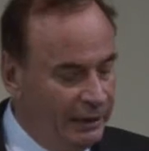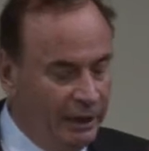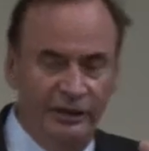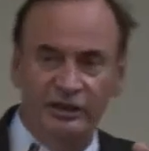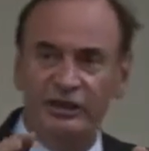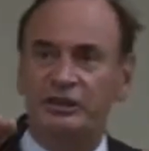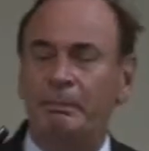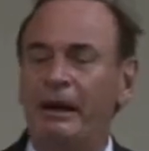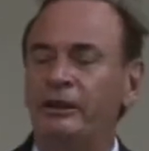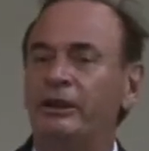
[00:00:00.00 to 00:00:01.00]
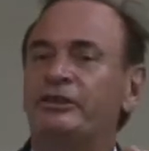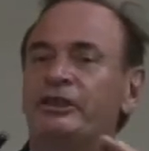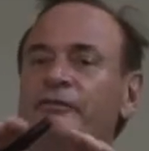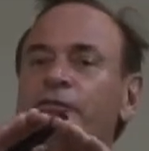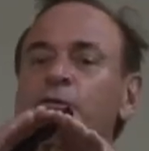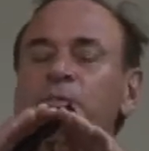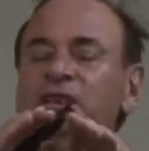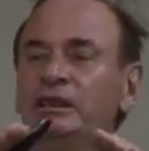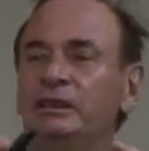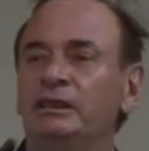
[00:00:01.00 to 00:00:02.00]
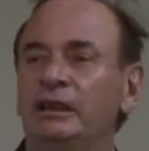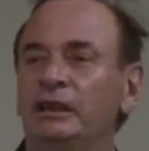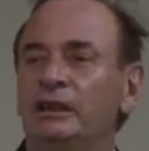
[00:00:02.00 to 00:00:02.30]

Now these asparagus have to be in